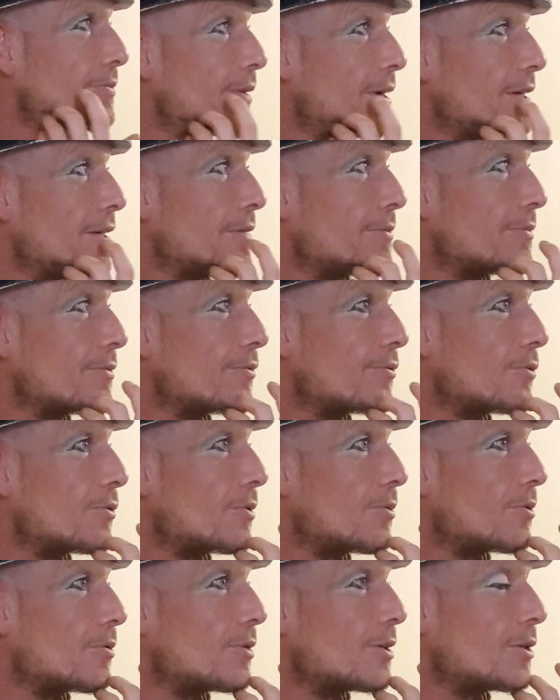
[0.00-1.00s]
painting before
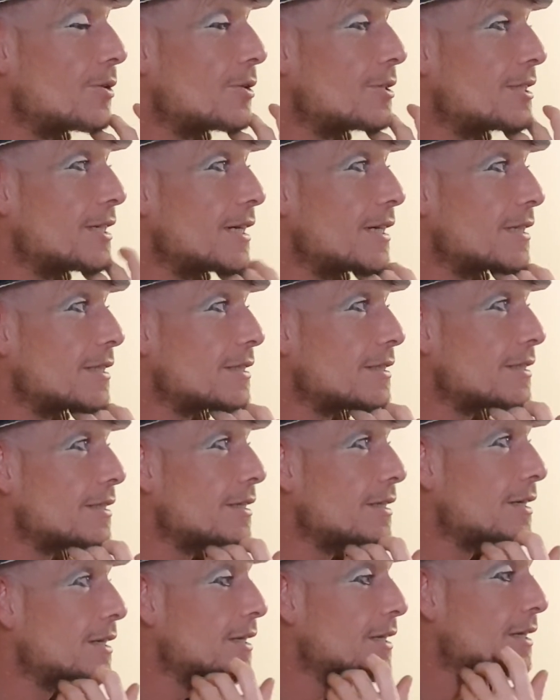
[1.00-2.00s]
I went on the decks.
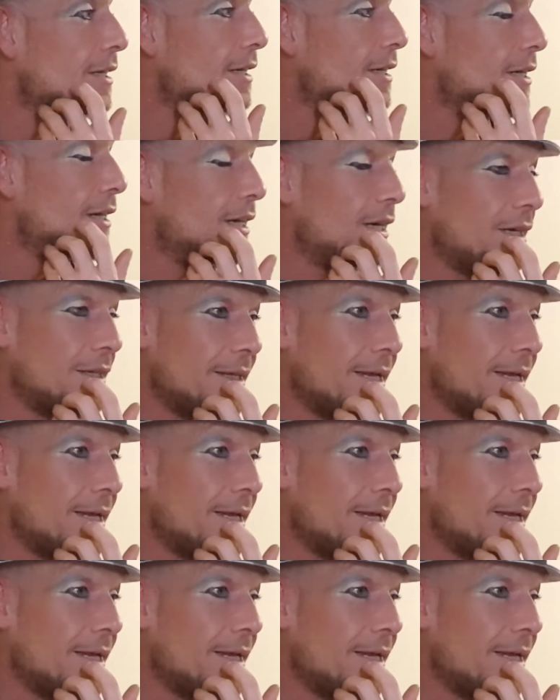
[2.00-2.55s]
And